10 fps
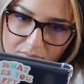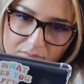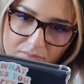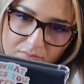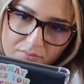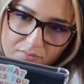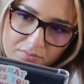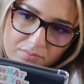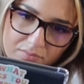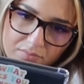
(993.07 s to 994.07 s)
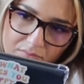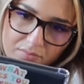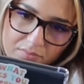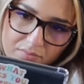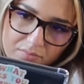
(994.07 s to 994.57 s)

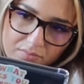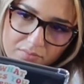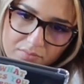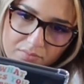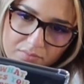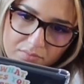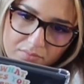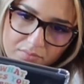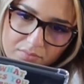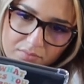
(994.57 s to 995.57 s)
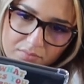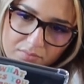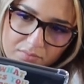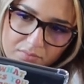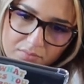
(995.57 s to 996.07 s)

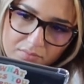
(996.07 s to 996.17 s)
Nobody speaks.